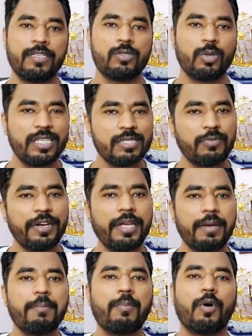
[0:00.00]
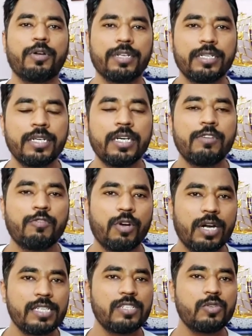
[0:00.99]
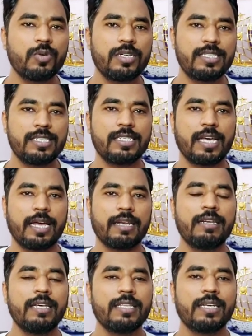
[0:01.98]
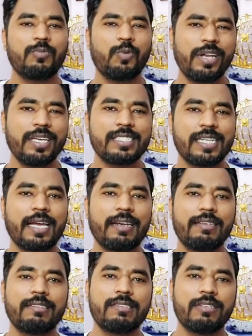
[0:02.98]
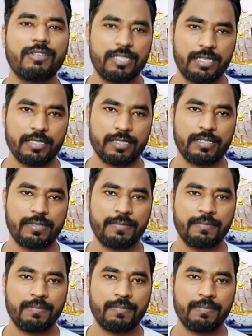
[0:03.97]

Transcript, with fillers: So it's very important for us to understand that what exactly this risk is.